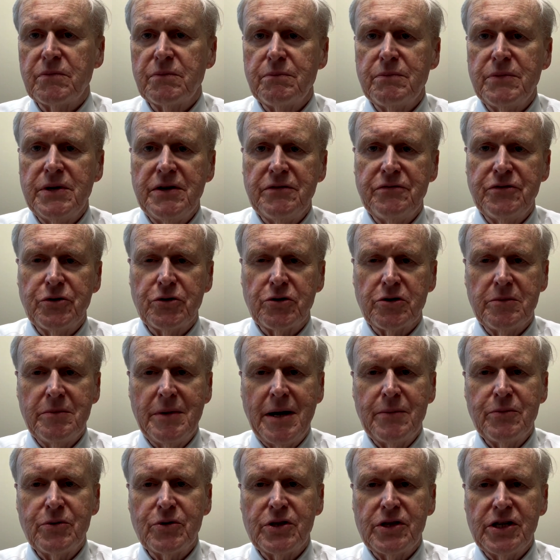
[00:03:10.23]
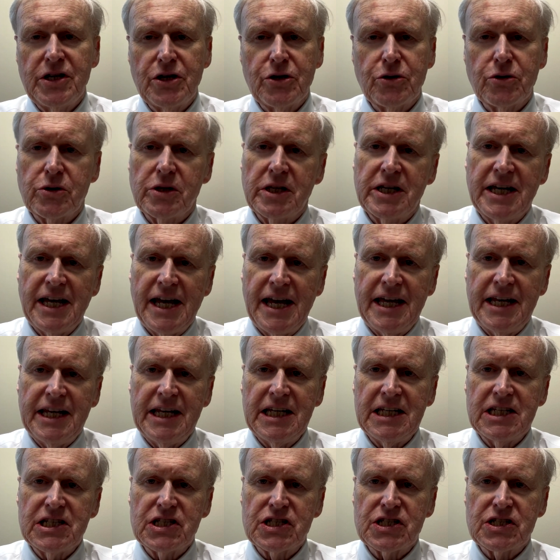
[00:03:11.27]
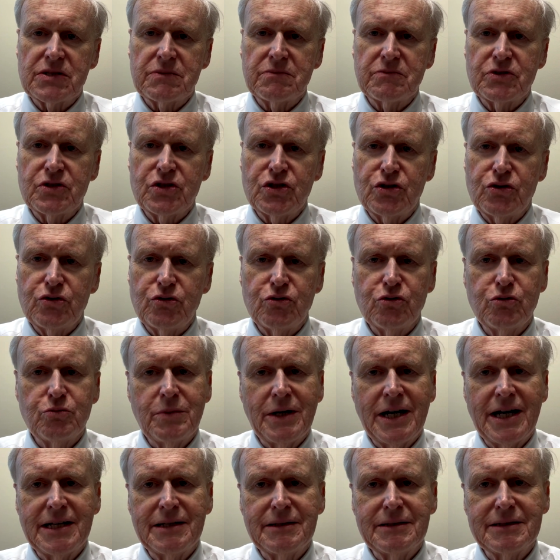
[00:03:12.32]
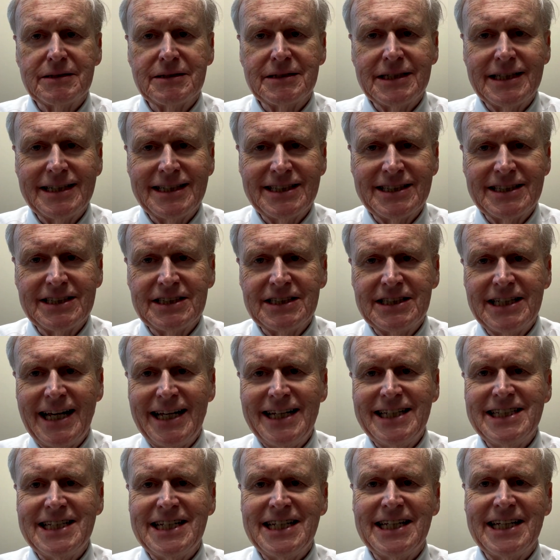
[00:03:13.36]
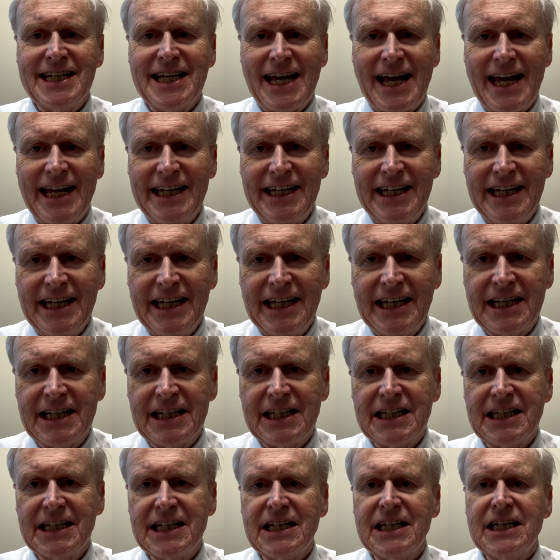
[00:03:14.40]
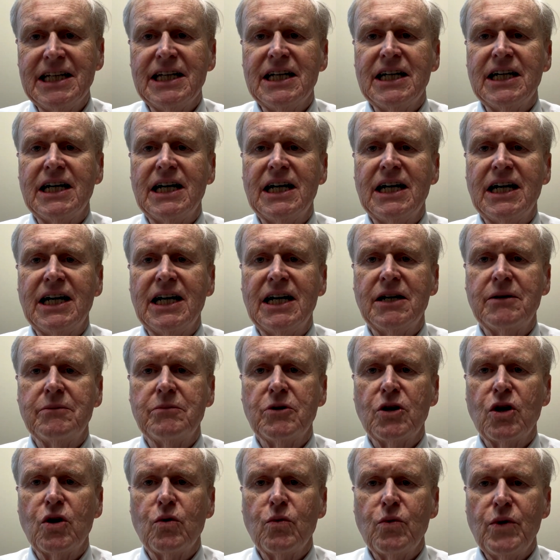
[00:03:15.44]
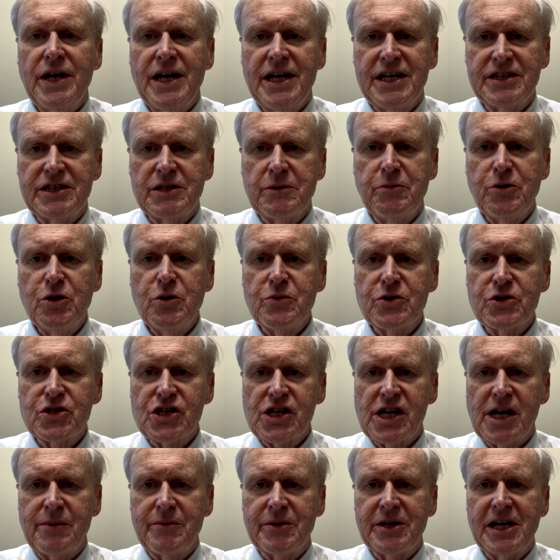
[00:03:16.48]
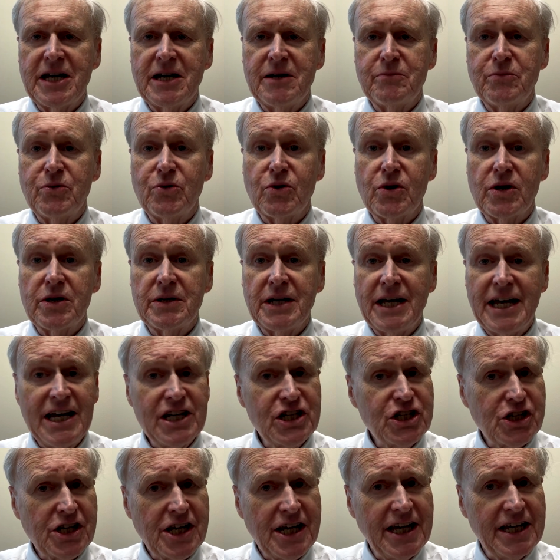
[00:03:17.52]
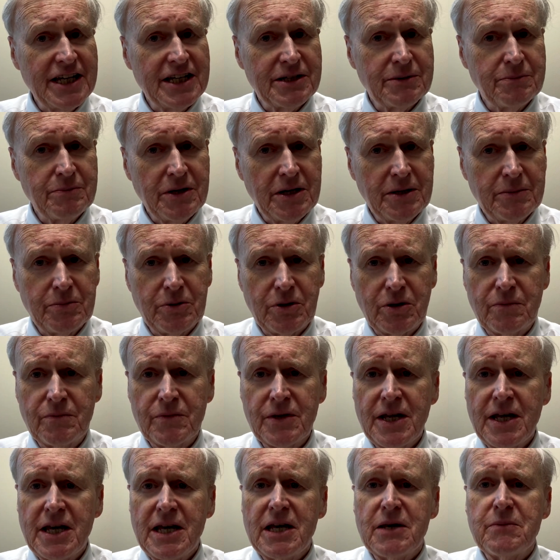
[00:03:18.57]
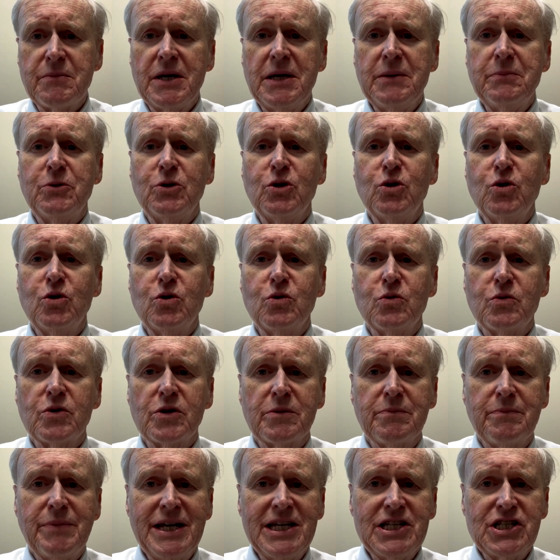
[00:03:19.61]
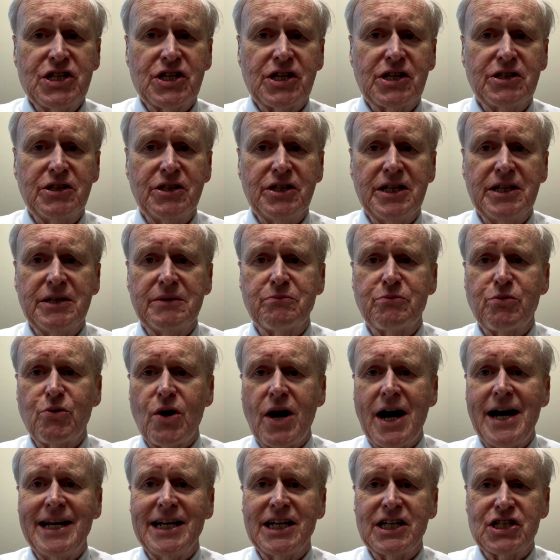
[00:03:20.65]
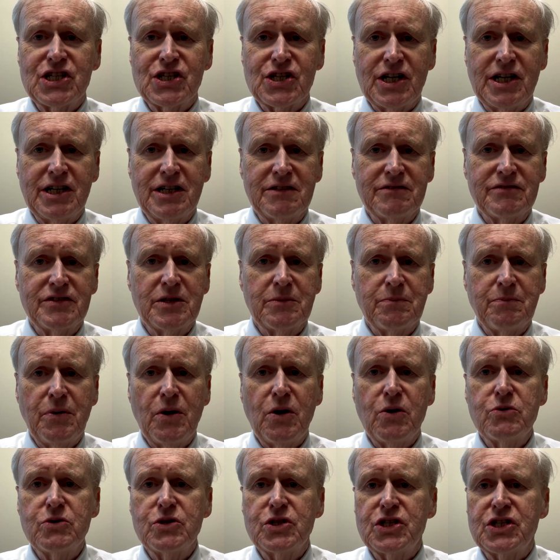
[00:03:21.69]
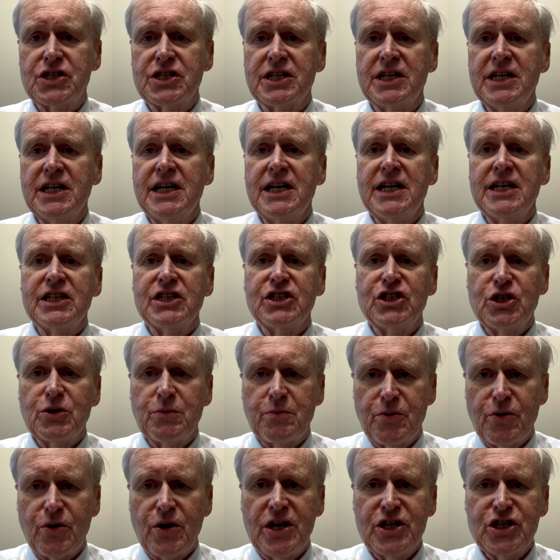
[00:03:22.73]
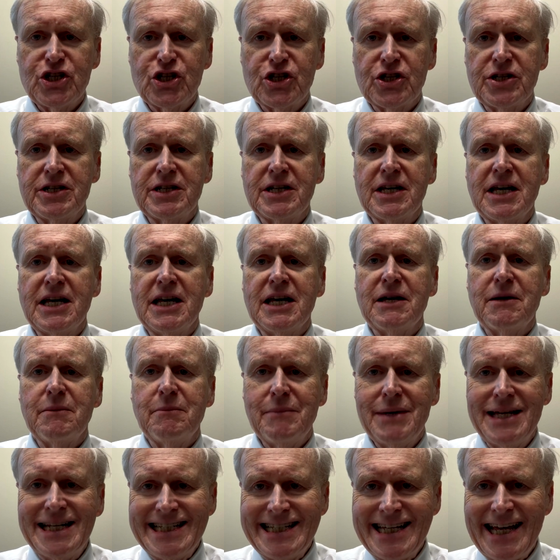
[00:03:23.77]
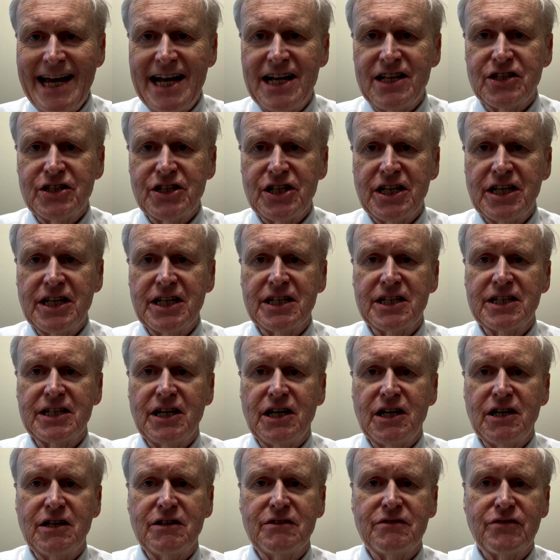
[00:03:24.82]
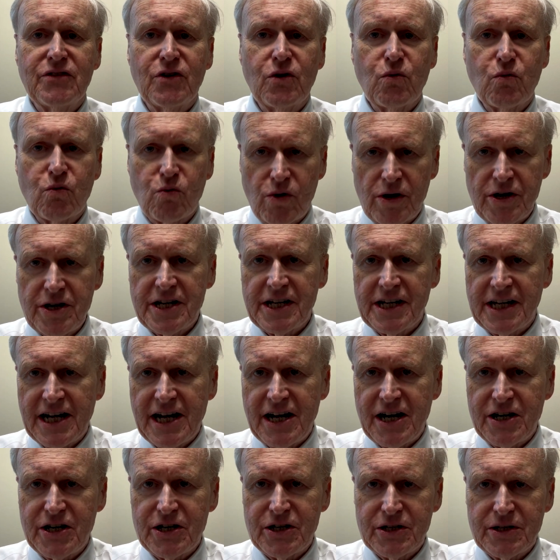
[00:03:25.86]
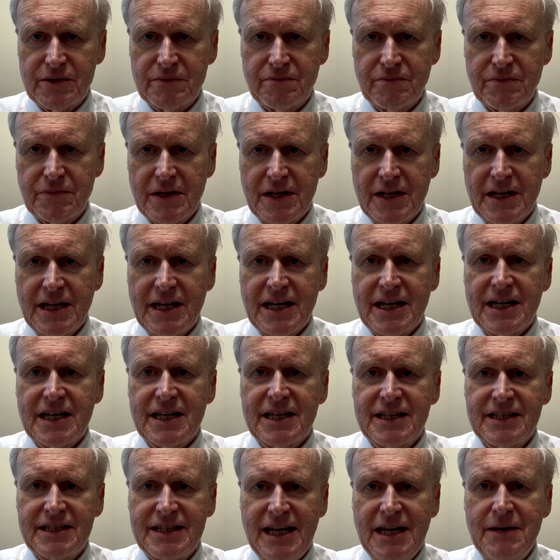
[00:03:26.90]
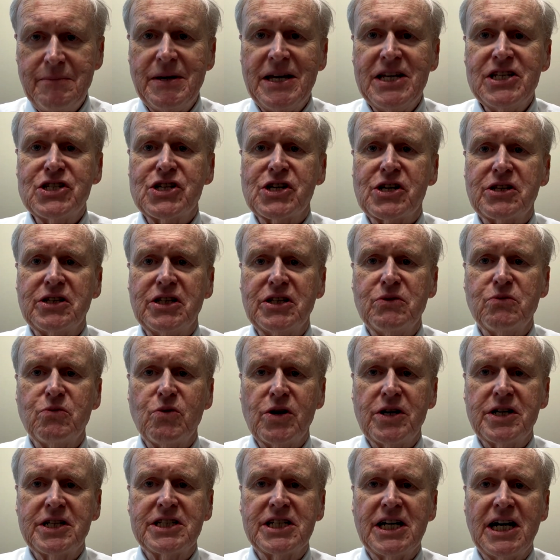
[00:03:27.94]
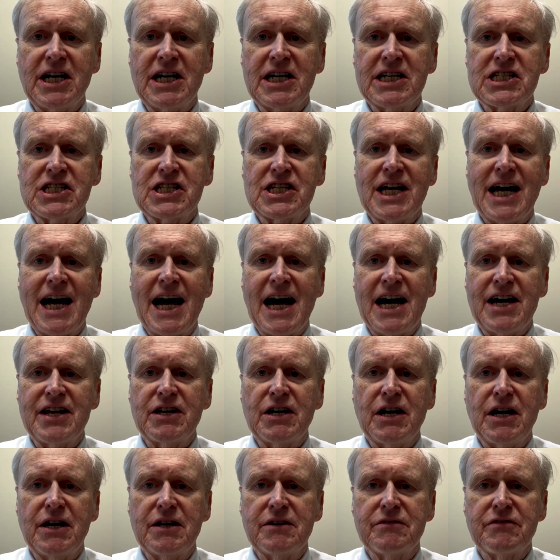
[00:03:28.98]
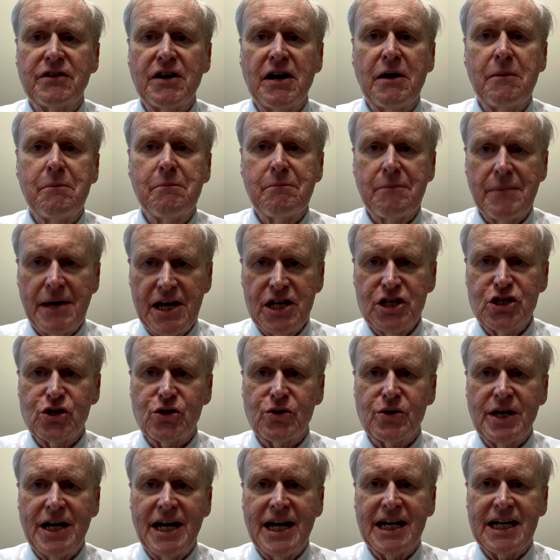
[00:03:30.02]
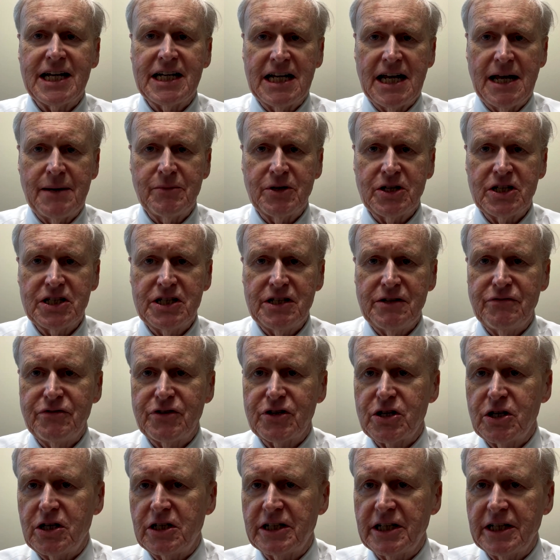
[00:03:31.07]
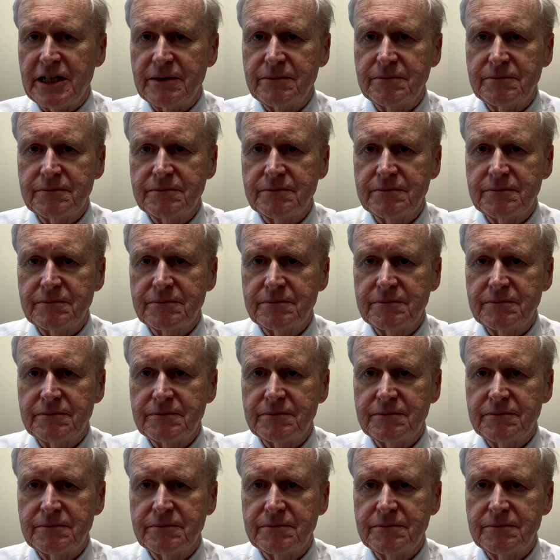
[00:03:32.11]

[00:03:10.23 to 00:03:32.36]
If you remember the early 80s to about 1990, we had the boomers coming on board, educated people who were basically products of the post-depression mentality of working hard. They basically worked us out of a major economic difficulty.